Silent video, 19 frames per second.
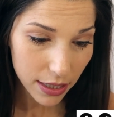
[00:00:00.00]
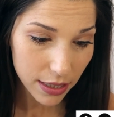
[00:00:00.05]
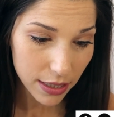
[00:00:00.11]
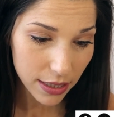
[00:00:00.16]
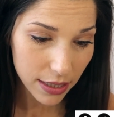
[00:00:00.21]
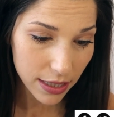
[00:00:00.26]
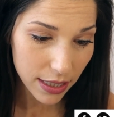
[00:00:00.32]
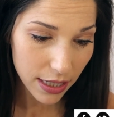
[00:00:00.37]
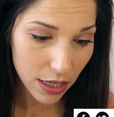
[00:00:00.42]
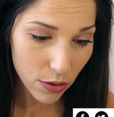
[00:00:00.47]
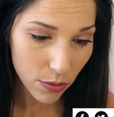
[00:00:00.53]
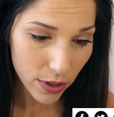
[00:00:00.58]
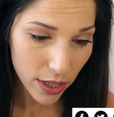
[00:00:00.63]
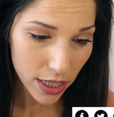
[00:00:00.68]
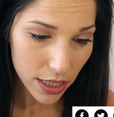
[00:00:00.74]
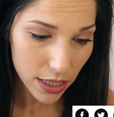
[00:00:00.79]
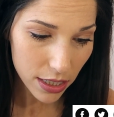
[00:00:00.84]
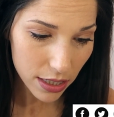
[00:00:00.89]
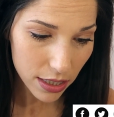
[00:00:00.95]

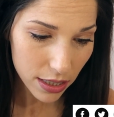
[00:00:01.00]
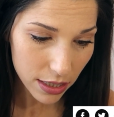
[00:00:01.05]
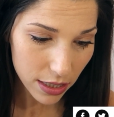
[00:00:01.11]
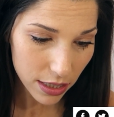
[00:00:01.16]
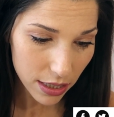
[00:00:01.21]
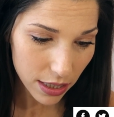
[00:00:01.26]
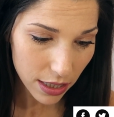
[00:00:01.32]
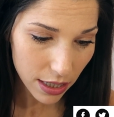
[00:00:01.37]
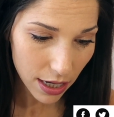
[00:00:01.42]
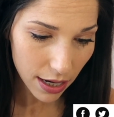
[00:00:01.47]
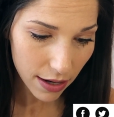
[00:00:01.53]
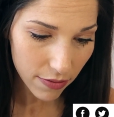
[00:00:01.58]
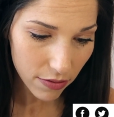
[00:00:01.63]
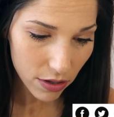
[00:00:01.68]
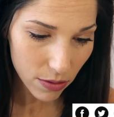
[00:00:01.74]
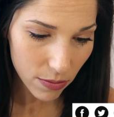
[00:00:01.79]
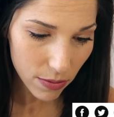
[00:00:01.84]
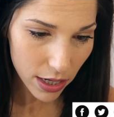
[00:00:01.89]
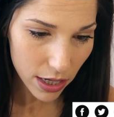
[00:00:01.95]
sequins
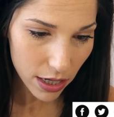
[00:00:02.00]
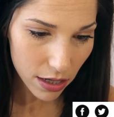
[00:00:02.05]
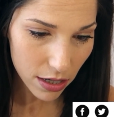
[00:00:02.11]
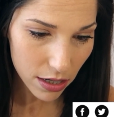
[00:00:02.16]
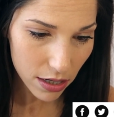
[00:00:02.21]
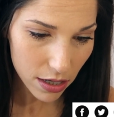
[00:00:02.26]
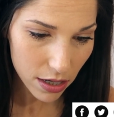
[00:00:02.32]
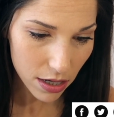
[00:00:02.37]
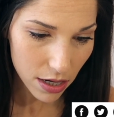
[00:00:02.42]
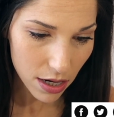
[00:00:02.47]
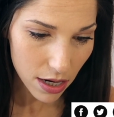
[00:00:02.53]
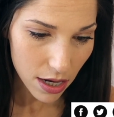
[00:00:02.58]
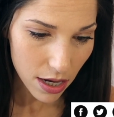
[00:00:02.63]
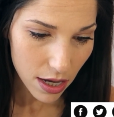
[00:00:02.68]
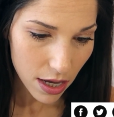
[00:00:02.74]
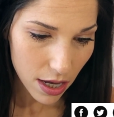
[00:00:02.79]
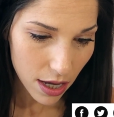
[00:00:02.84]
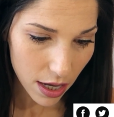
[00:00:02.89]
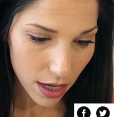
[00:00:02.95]
everywhere,
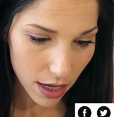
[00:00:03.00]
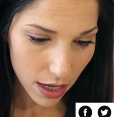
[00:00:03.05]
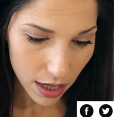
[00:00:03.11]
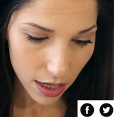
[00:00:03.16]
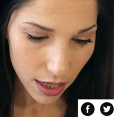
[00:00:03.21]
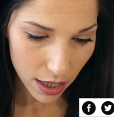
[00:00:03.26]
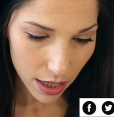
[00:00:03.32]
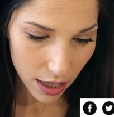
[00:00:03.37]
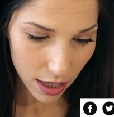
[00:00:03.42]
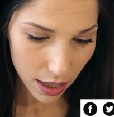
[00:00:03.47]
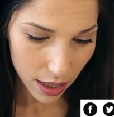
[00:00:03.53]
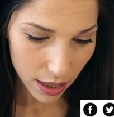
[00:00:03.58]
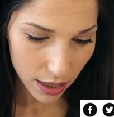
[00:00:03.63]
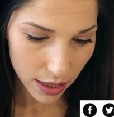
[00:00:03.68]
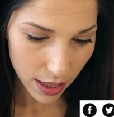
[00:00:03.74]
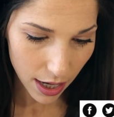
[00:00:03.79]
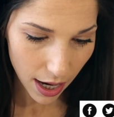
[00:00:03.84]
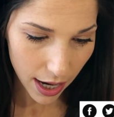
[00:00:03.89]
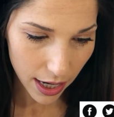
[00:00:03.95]

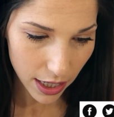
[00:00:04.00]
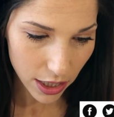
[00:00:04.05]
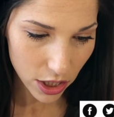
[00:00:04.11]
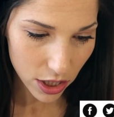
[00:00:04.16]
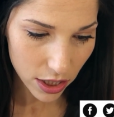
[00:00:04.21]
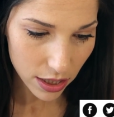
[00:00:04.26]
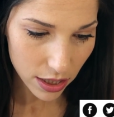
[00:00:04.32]
and I